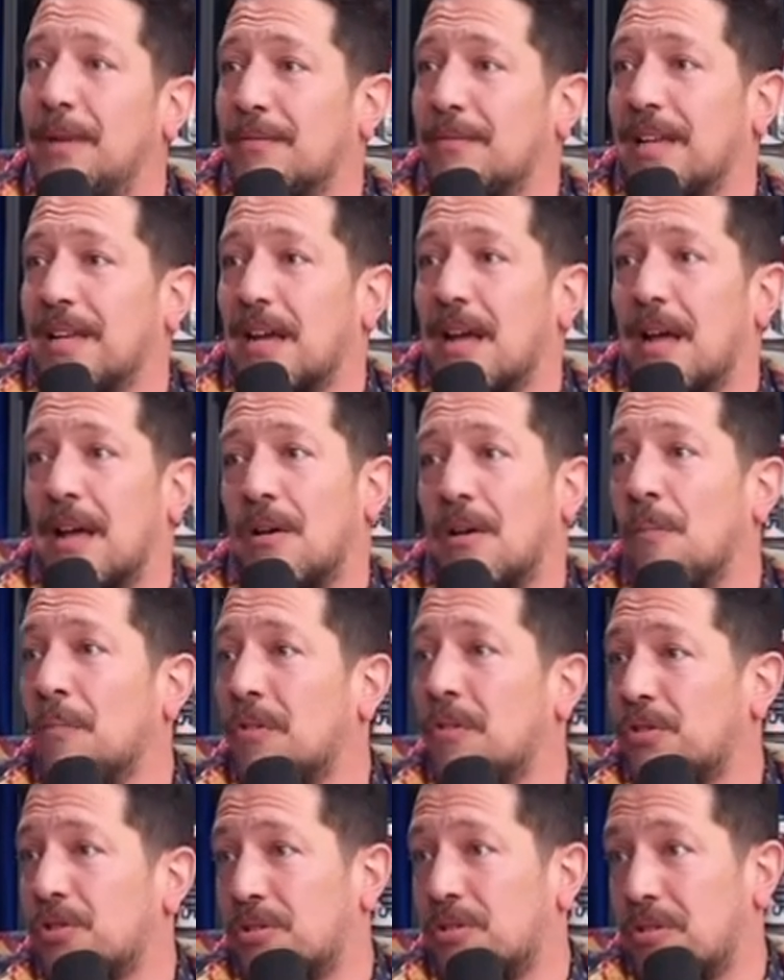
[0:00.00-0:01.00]
and it was like
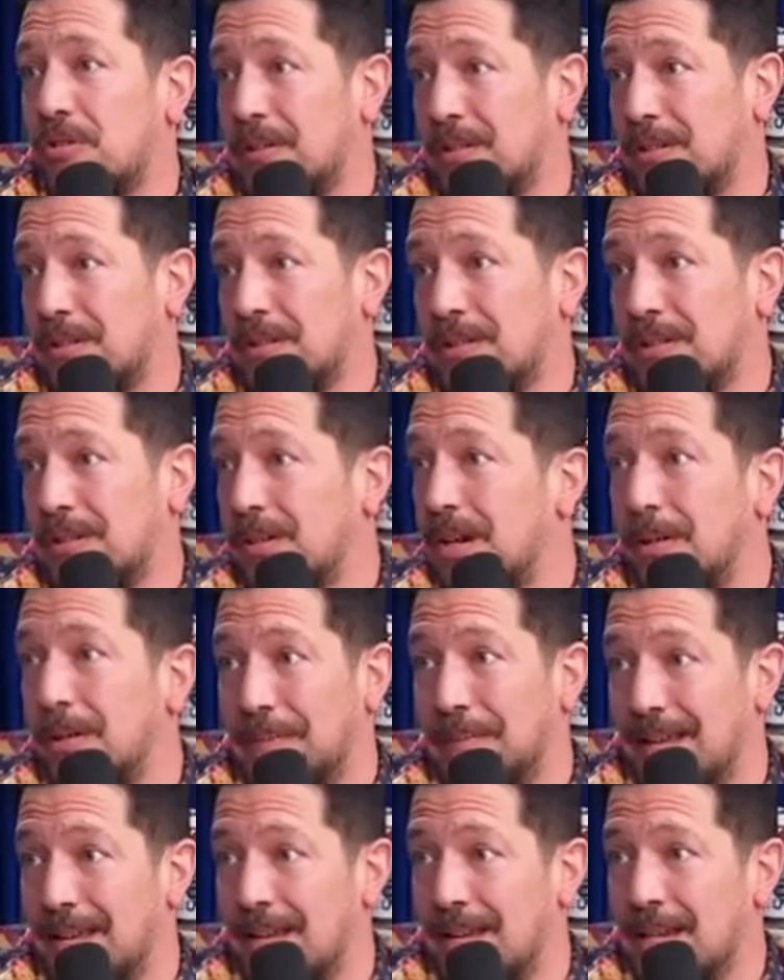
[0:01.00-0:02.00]
almost start going to
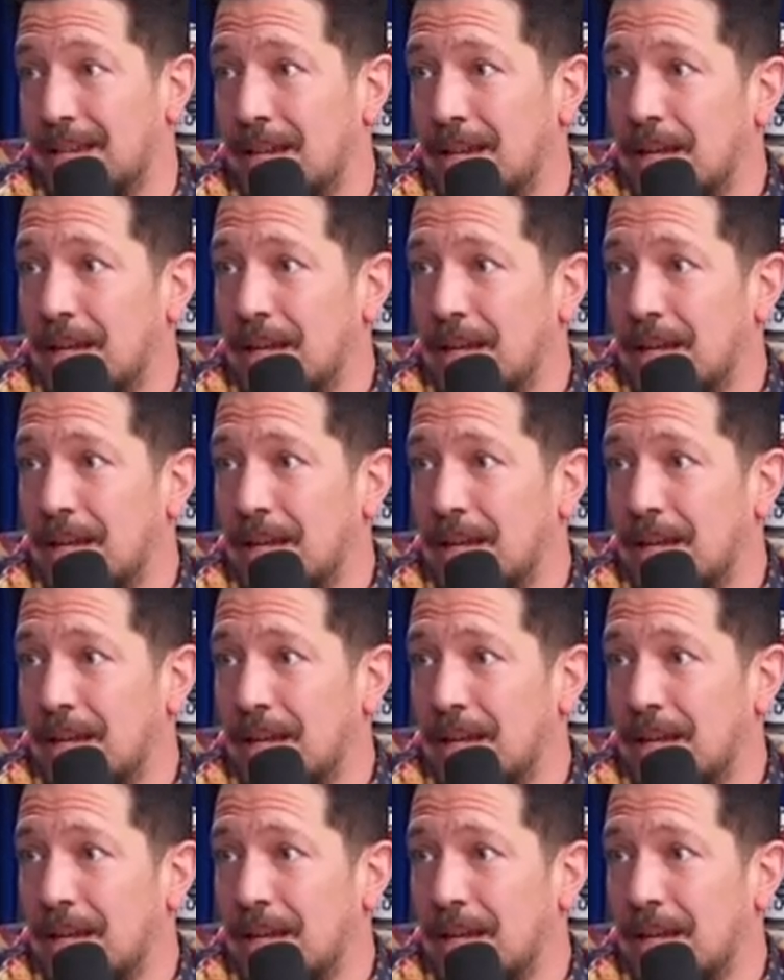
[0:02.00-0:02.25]
begin.